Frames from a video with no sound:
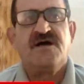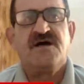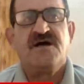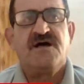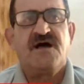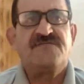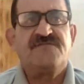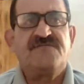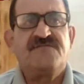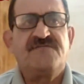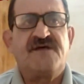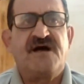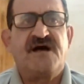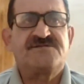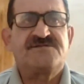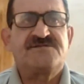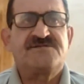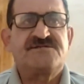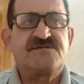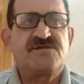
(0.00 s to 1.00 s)
And as
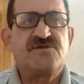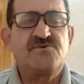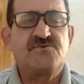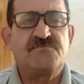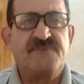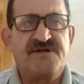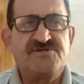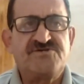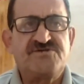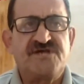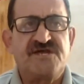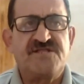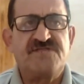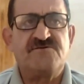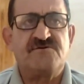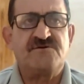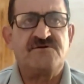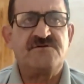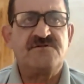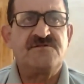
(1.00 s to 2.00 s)
you mentioned
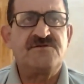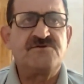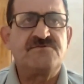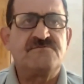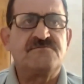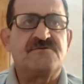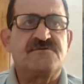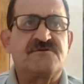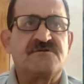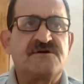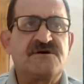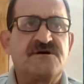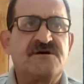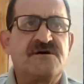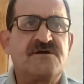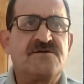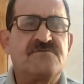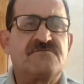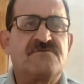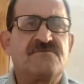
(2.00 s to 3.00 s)
on your,
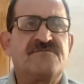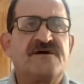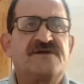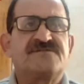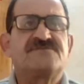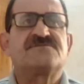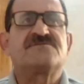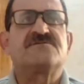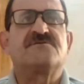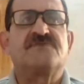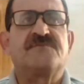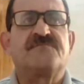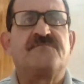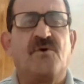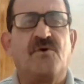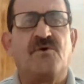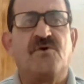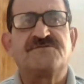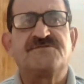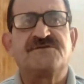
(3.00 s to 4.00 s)
that
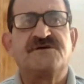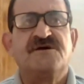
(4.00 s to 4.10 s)
report,